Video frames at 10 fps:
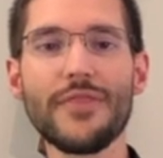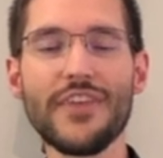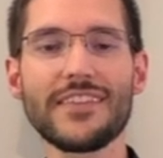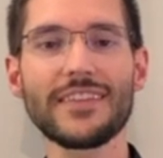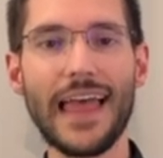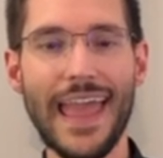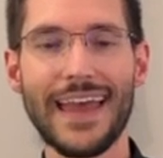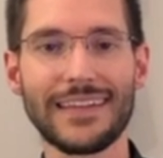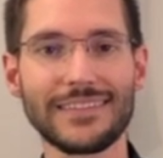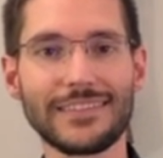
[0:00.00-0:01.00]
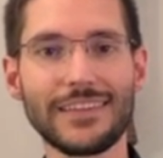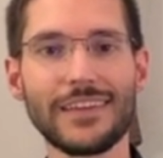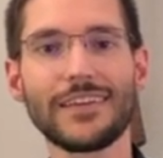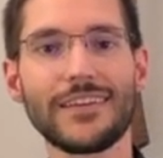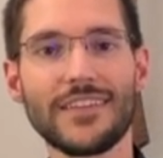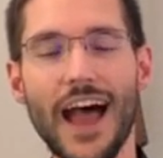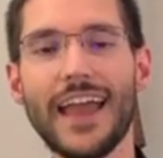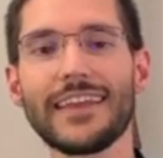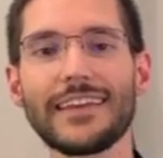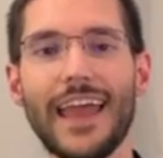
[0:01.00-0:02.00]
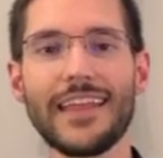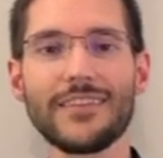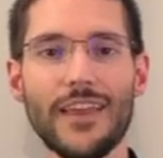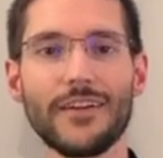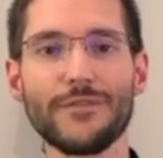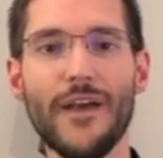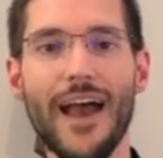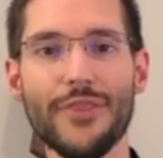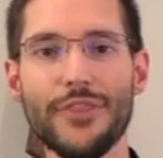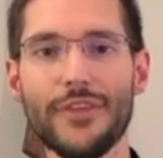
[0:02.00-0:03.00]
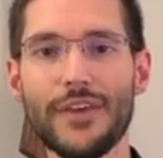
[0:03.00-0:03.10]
this land, Sidon and Zarephath,